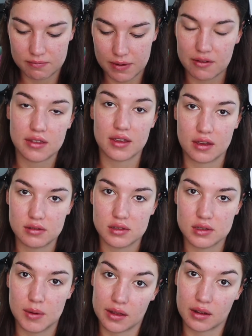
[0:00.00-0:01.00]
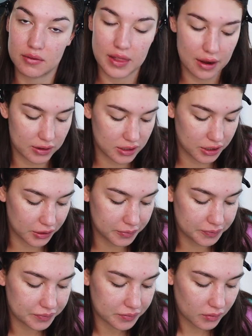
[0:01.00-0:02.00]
everything else smells like a flower too.